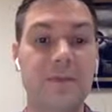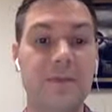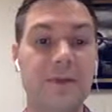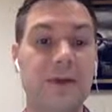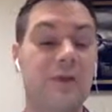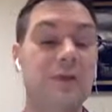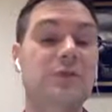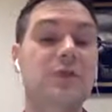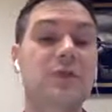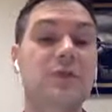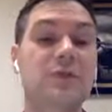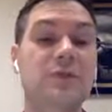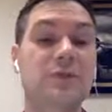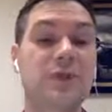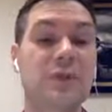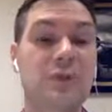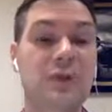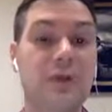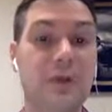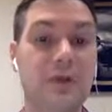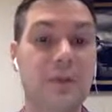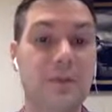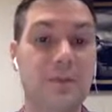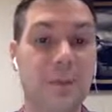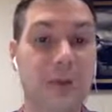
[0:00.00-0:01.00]
or tools that you
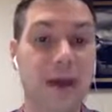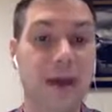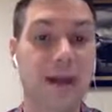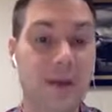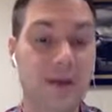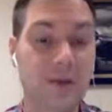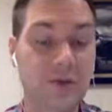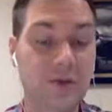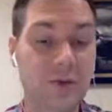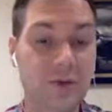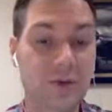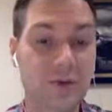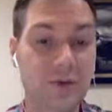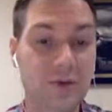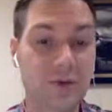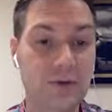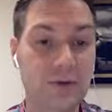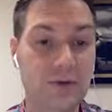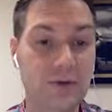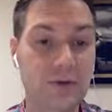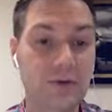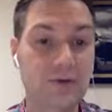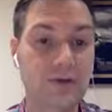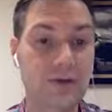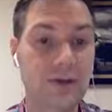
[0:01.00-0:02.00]
can embed into
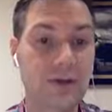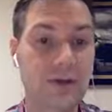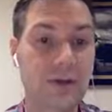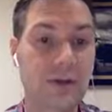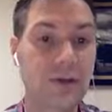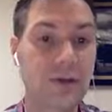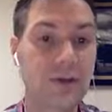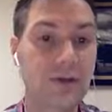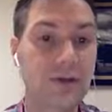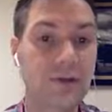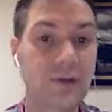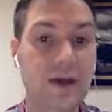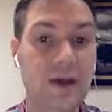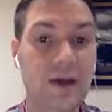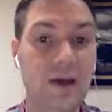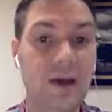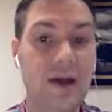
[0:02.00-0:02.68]
DocentEDU,